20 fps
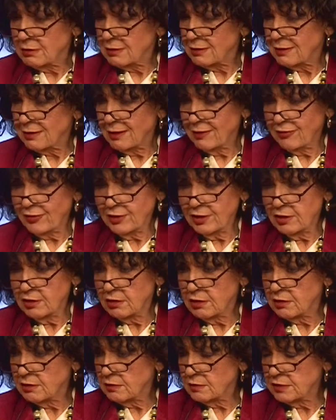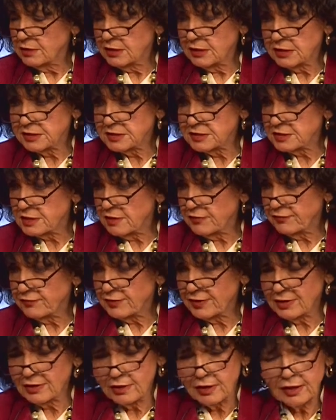I think you can only get stuff,
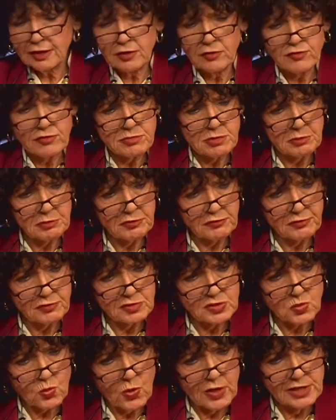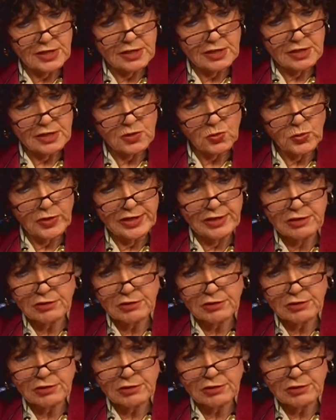I don't remember if it was 1 day a week